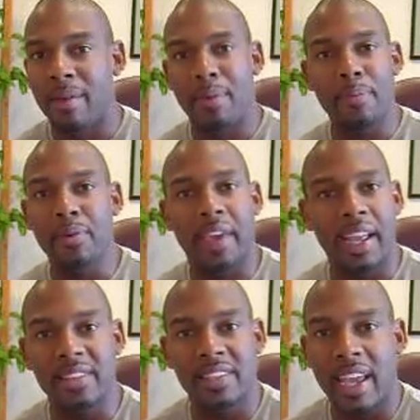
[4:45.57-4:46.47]
People
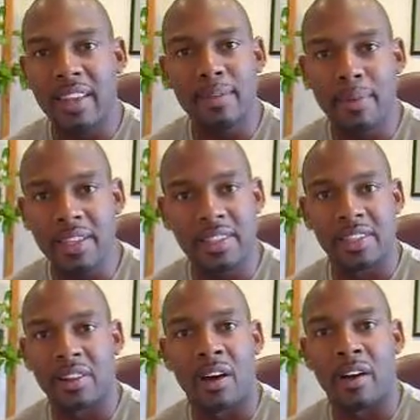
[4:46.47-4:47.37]
can't stay in the
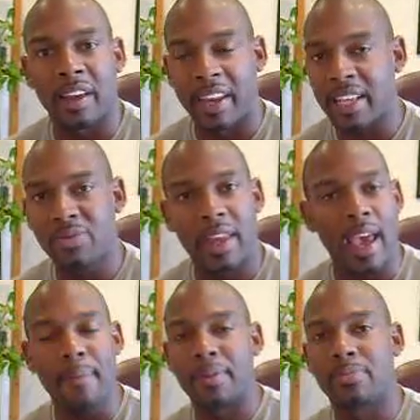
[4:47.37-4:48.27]
business long, and that's what
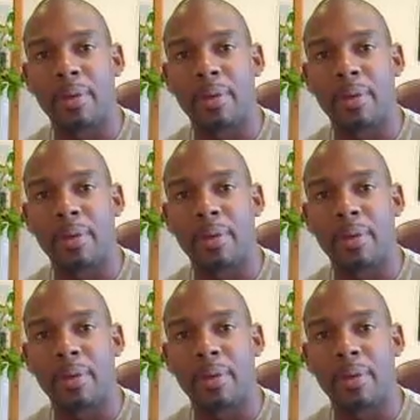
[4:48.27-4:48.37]
happens.